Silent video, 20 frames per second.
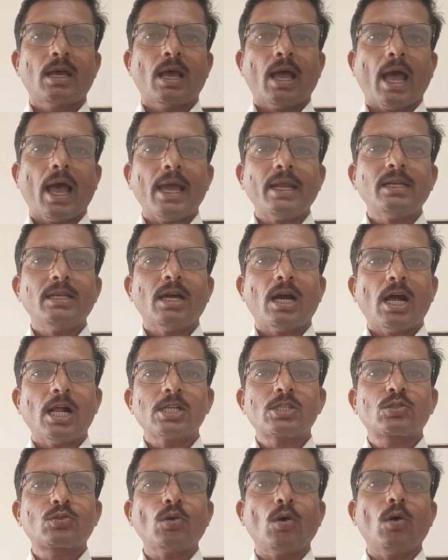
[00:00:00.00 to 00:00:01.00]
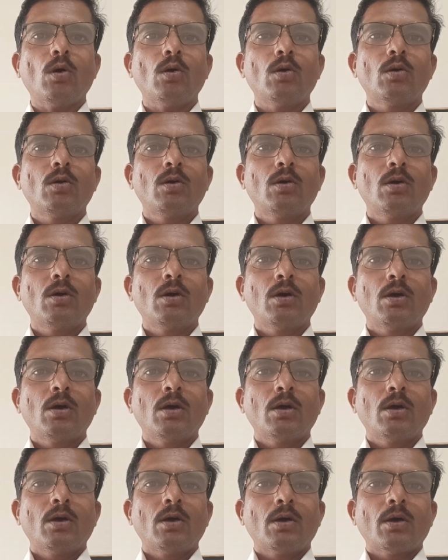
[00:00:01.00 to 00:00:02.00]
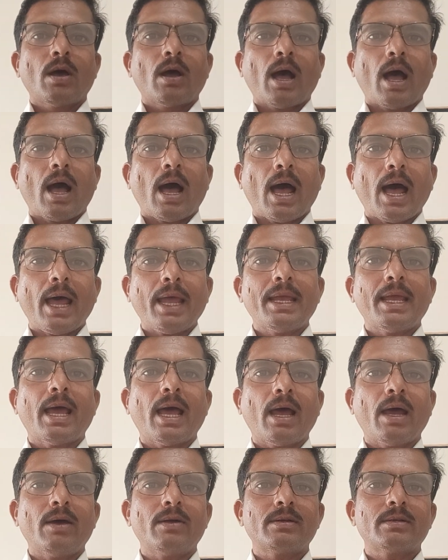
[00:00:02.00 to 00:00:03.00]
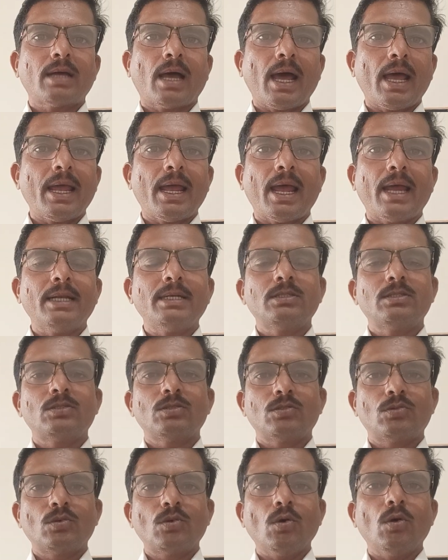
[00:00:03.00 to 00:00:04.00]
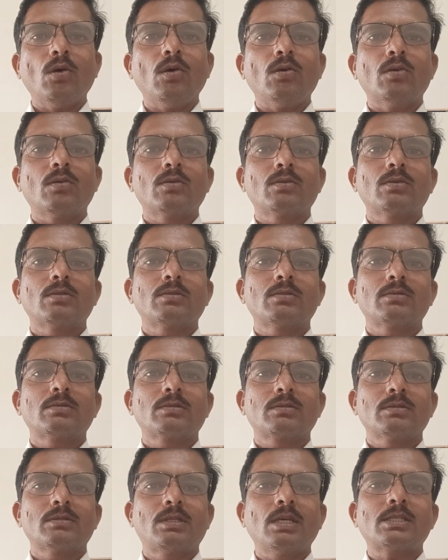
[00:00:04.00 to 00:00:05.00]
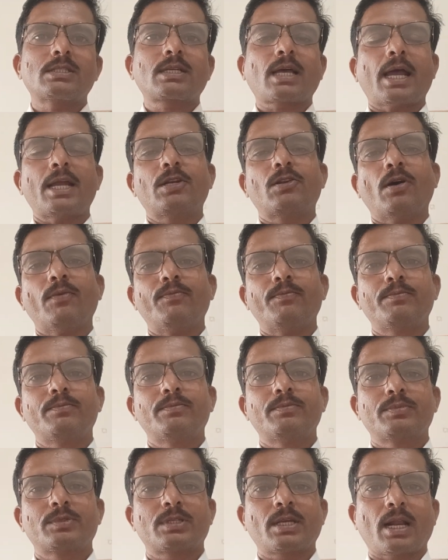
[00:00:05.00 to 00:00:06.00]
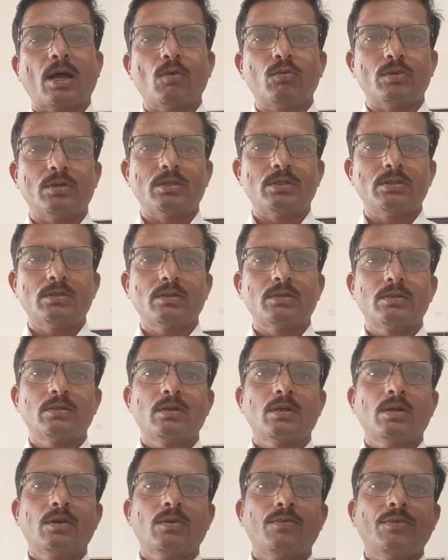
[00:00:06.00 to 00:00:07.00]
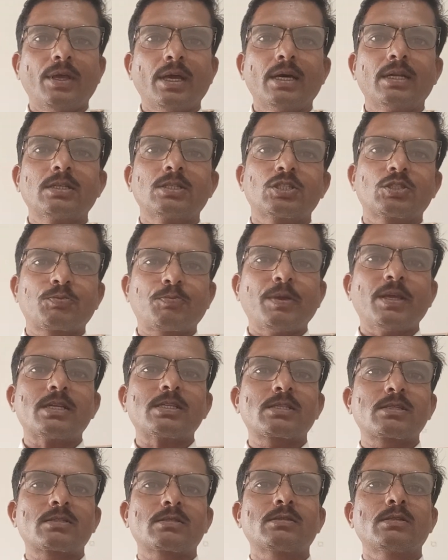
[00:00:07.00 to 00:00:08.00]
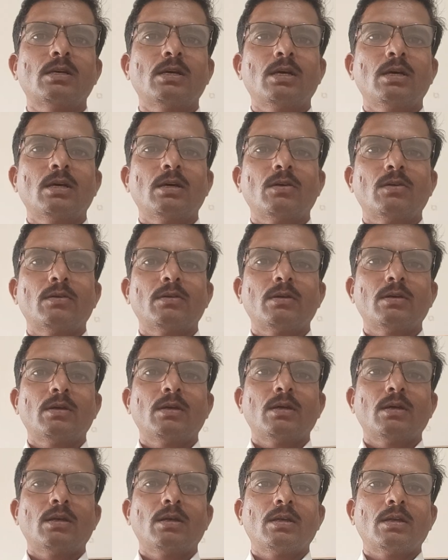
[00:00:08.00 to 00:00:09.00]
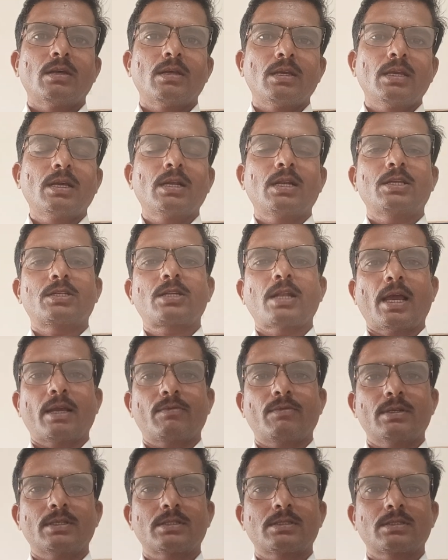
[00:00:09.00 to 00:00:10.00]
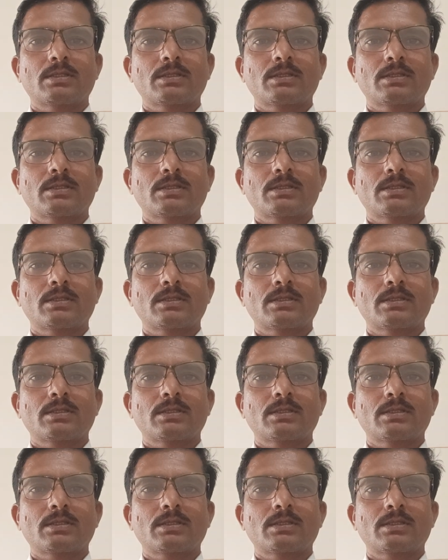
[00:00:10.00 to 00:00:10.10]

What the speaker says: and also I had no this kind of surround where speaks English language.